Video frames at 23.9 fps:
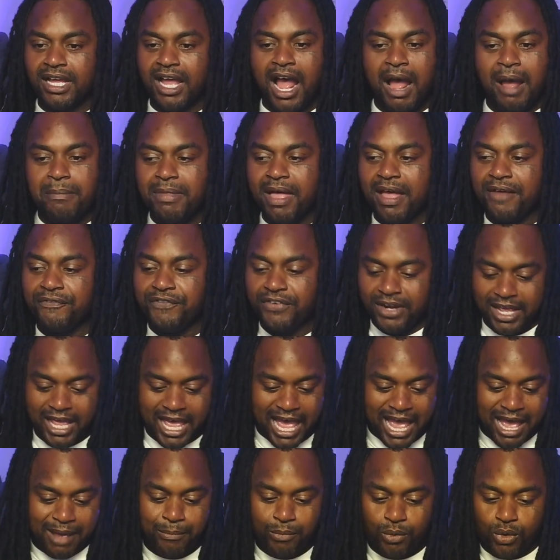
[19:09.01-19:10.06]
I'm not going to
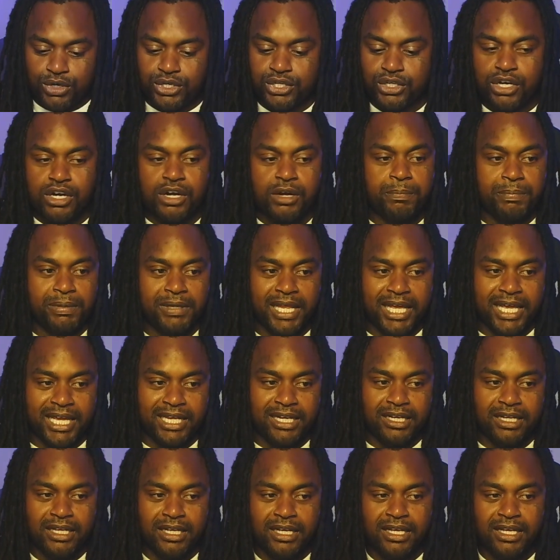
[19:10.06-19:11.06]
add more to her plate.